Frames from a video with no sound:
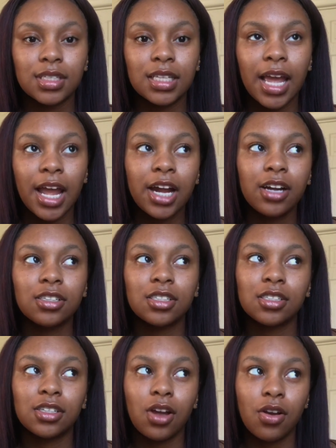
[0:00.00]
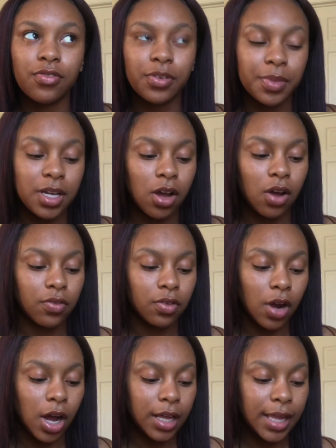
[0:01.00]
the hair is just a no for me
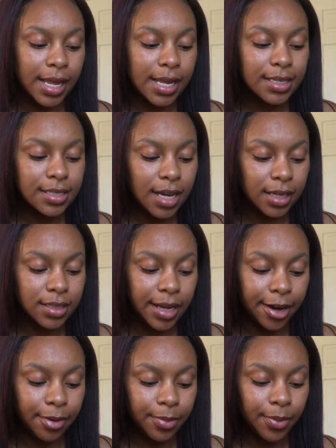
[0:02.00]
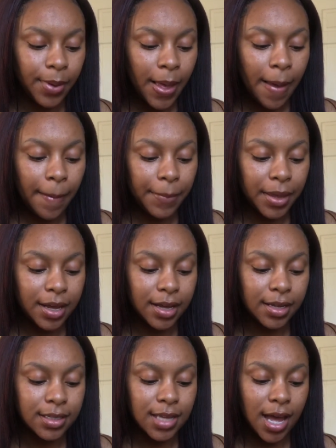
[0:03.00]
overall. Like, it's not terrible
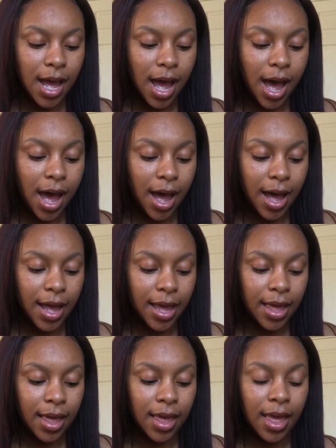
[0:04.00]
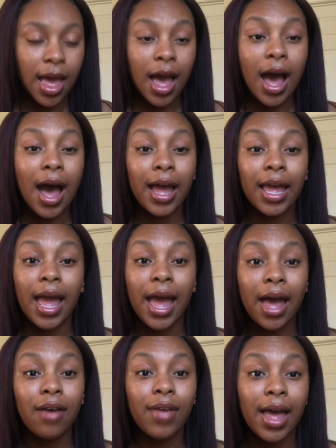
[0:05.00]
because I
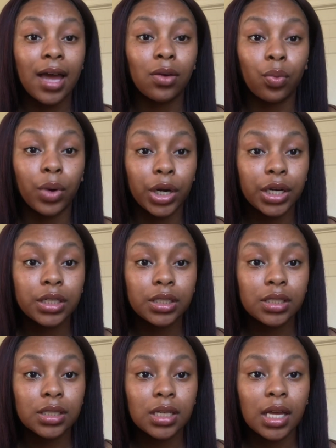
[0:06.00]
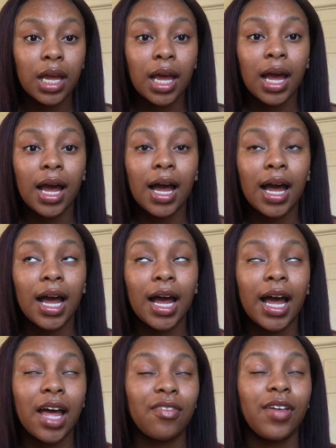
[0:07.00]
have had worse.
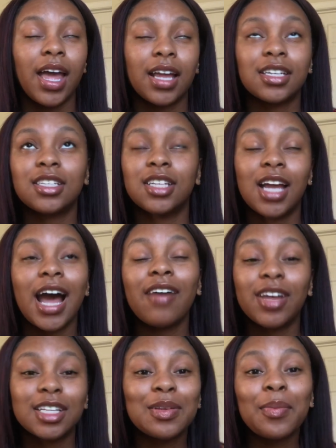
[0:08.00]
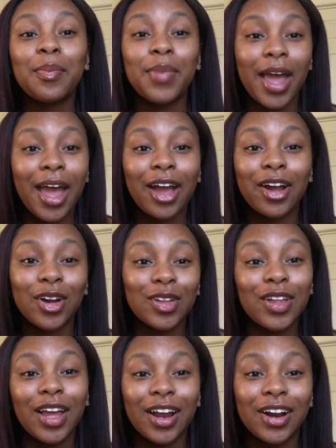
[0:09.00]
I've had some bad
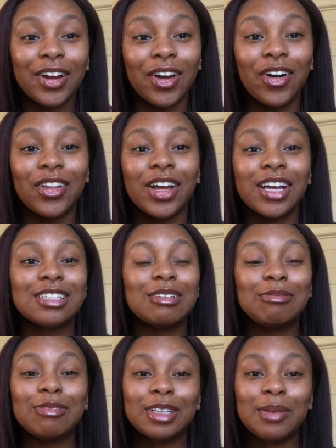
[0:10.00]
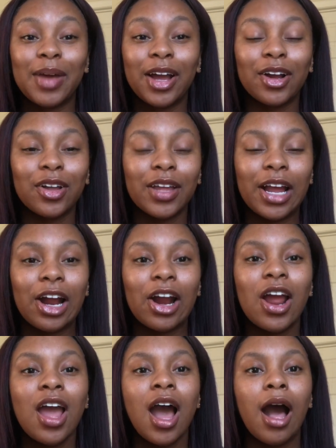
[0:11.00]
curly hair, y'all, like some really bad curly hair.
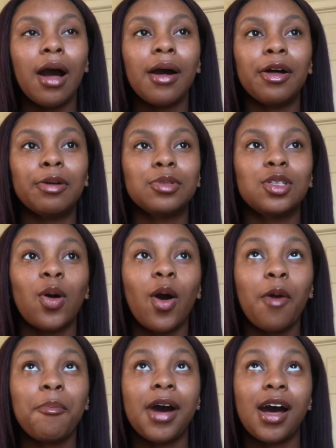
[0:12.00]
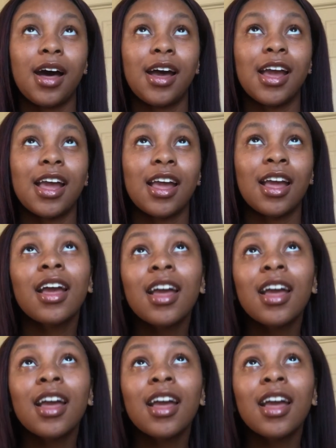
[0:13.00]
So on my